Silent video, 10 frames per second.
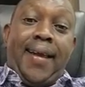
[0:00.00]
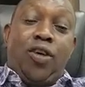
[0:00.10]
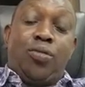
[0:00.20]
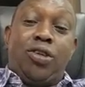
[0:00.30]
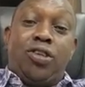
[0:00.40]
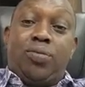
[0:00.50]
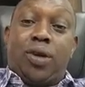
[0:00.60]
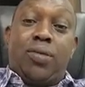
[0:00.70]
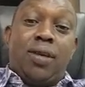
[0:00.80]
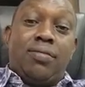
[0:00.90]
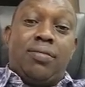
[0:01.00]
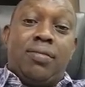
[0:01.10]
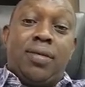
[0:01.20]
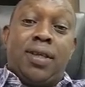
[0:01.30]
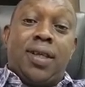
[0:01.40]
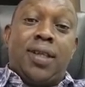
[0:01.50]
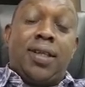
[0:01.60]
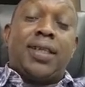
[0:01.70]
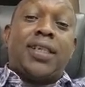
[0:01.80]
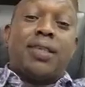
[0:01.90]
community problem.
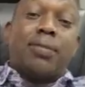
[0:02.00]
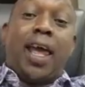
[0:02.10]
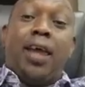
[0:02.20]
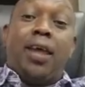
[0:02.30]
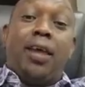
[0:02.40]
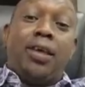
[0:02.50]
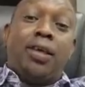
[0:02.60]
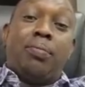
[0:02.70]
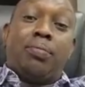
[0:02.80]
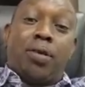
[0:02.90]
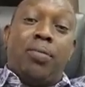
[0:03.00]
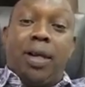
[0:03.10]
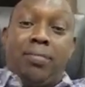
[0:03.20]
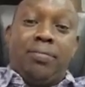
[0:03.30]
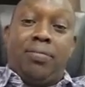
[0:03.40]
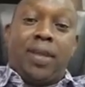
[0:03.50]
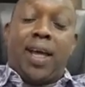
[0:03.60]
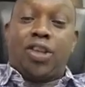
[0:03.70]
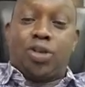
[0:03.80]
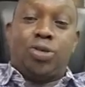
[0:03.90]
This is my problem
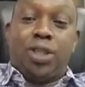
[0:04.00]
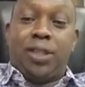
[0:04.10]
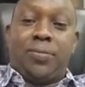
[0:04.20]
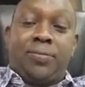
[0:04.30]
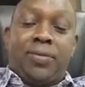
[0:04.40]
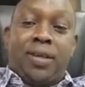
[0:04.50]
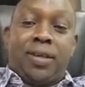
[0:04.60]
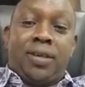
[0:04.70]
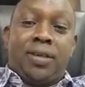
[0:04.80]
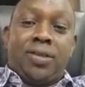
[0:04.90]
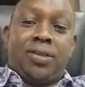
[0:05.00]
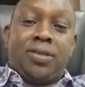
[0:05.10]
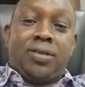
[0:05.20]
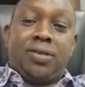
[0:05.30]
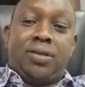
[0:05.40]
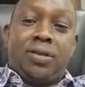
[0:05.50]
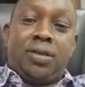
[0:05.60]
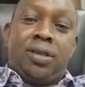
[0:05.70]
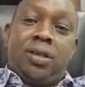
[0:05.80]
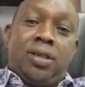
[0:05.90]
as Sudi. So
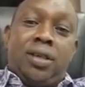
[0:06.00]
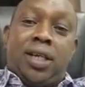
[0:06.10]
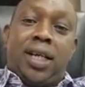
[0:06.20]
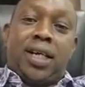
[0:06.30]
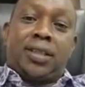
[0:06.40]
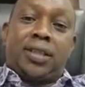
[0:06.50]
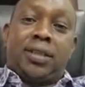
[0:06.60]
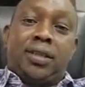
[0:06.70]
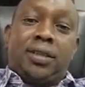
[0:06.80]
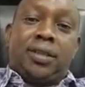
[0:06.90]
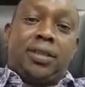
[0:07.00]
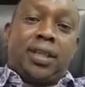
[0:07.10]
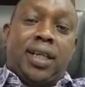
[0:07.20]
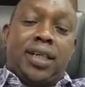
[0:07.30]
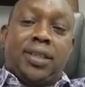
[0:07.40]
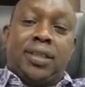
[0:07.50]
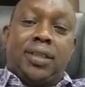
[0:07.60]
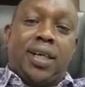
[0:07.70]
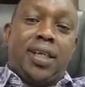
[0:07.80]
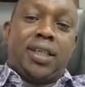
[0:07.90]
relax.
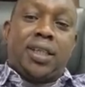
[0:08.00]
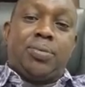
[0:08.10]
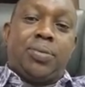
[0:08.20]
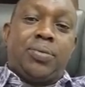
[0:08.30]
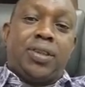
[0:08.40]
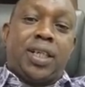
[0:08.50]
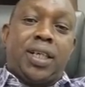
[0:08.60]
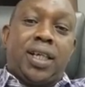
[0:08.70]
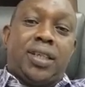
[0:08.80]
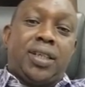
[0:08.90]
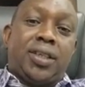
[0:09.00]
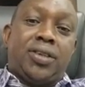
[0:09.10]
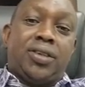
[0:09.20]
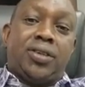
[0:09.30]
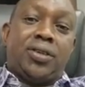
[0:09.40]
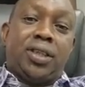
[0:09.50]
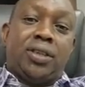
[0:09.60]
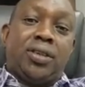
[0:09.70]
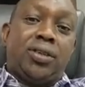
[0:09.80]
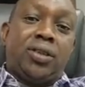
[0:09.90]
I hear some people saying that you know, Sudi is
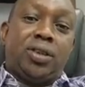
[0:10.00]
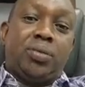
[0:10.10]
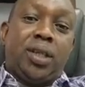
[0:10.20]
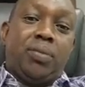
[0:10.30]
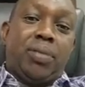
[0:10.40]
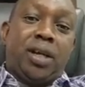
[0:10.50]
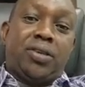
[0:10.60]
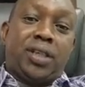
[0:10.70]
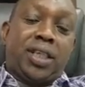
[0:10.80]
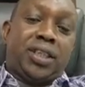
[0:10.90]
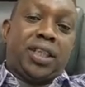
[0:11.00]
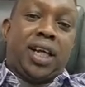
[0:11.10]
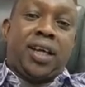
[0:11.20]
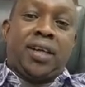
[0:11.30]
not going to be in ballot next year.